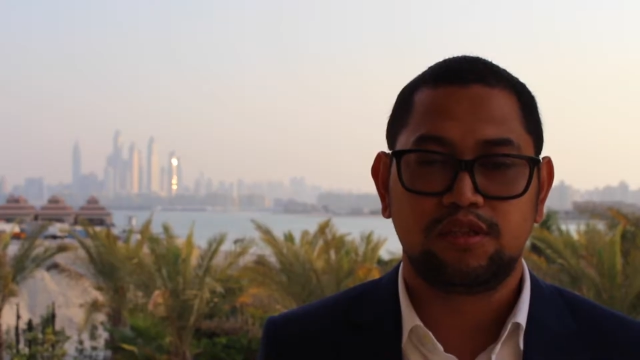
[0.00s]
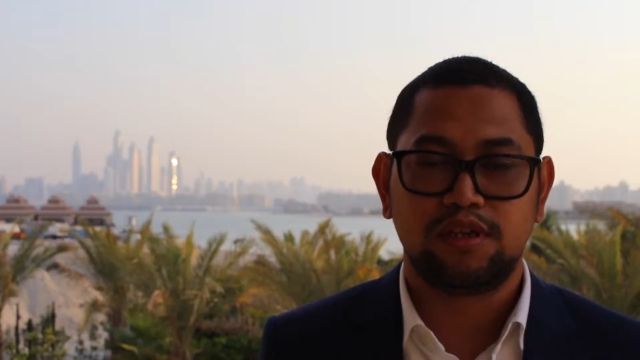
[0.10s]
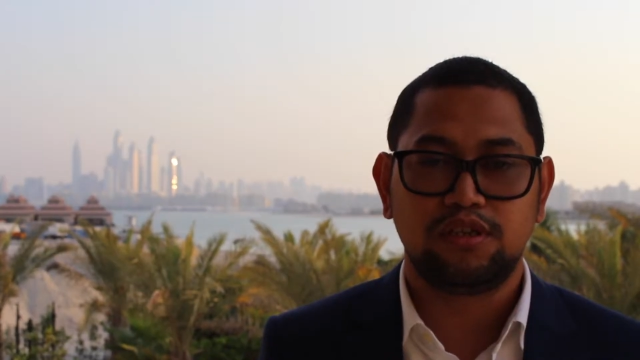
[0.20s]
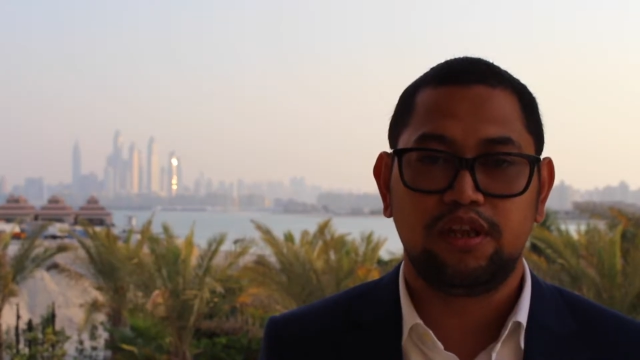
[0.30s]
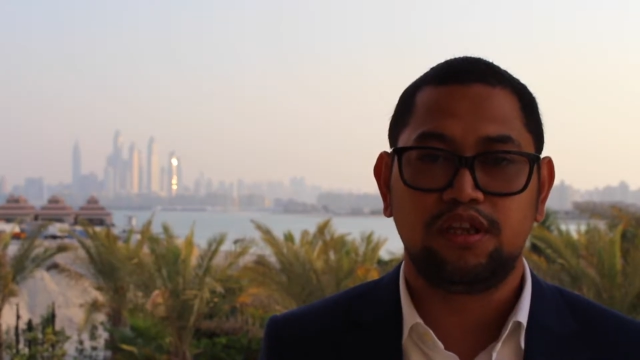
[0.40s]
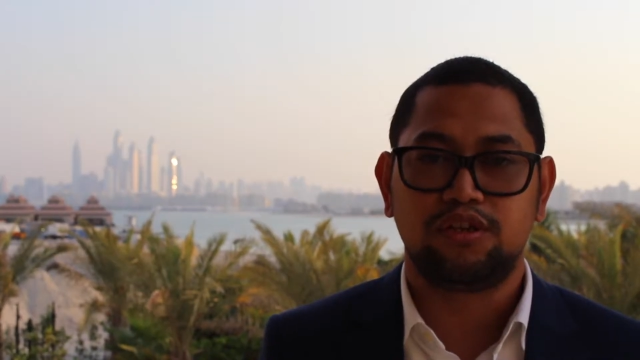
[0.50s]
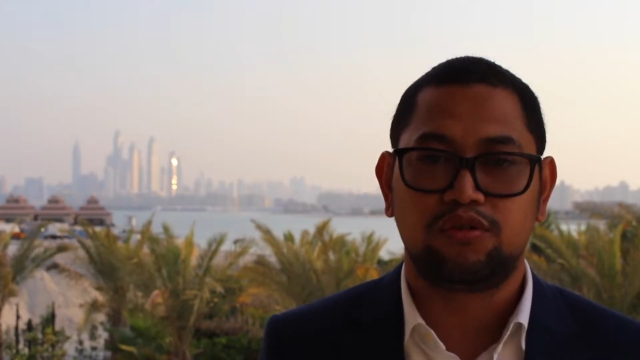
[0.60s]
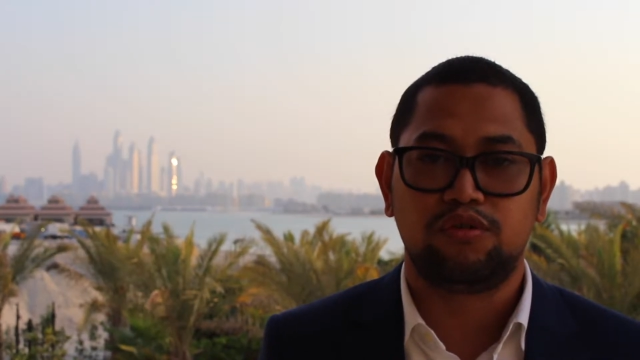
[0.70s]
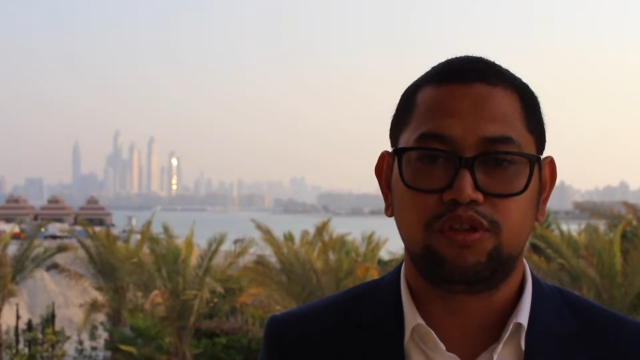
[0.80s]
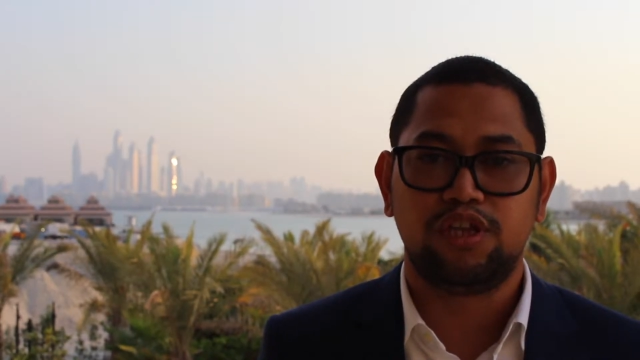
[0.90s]
especially
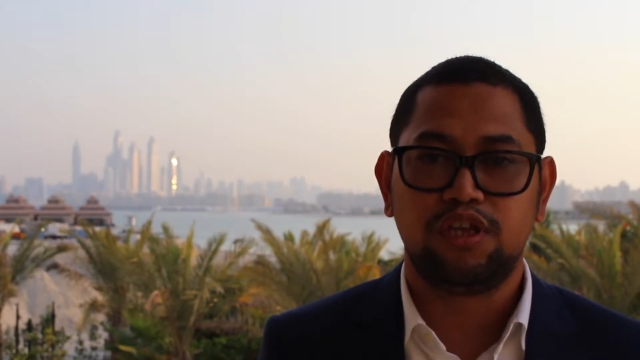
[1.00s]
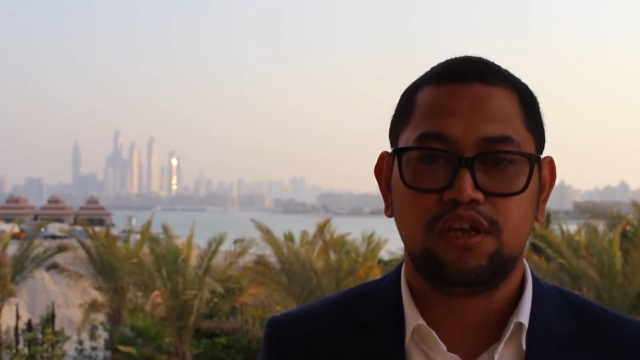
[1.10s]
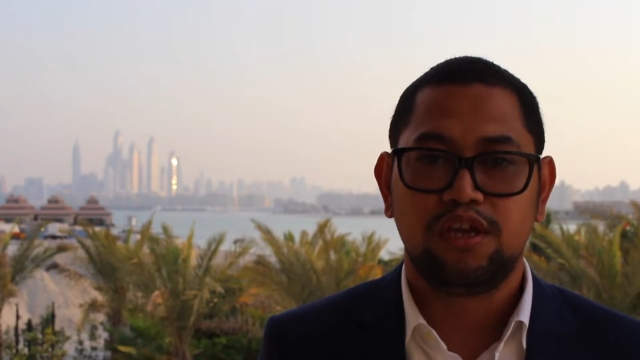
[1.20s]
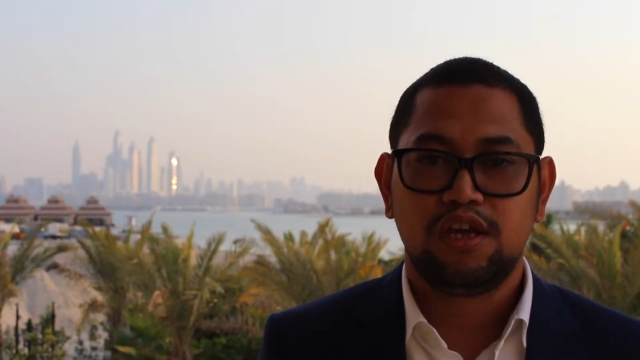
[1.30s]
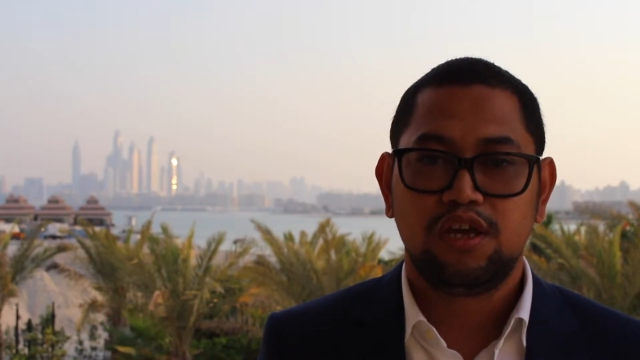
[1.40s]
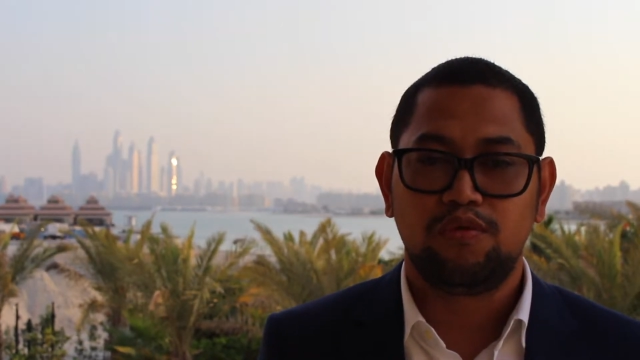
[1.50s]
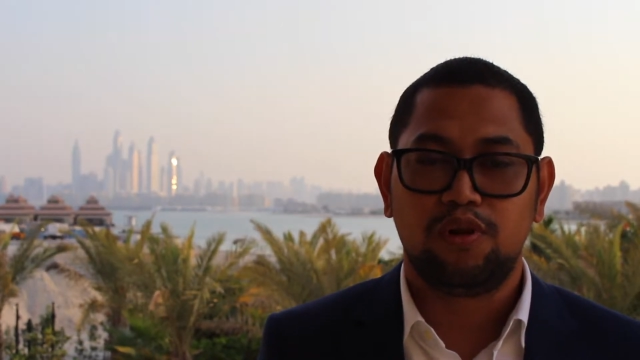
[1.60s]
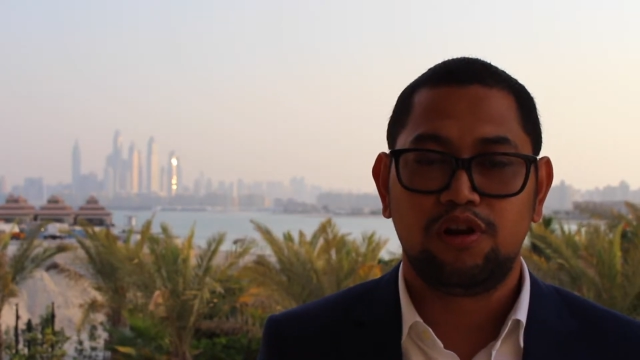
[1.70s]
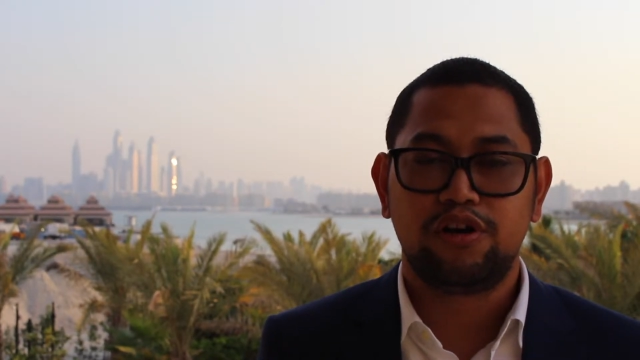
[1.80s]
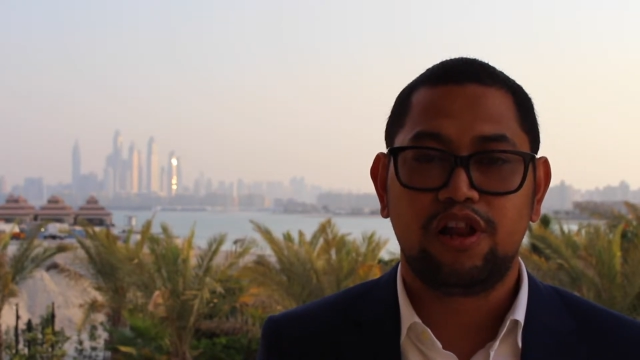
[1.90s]
security. You
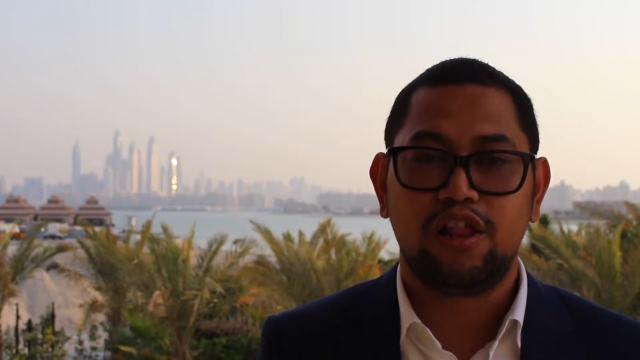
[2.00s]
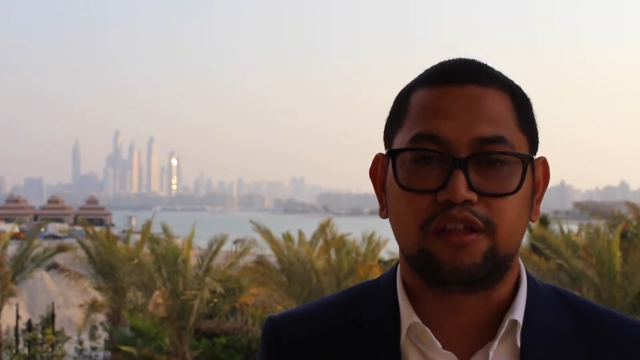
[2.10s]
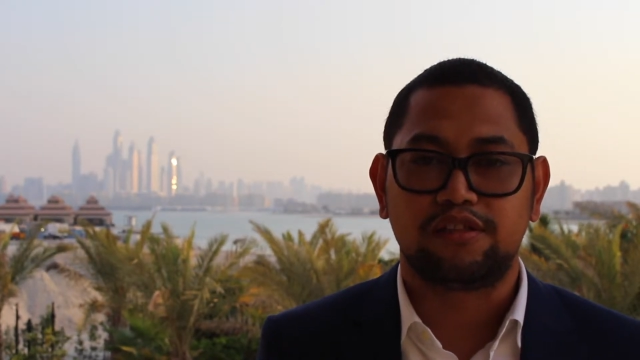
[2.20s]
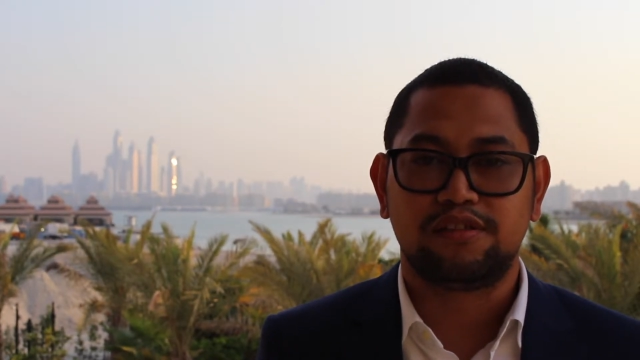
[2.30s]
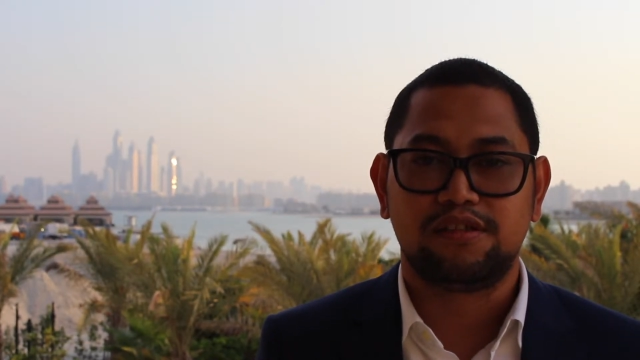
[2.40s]
will learn a lot.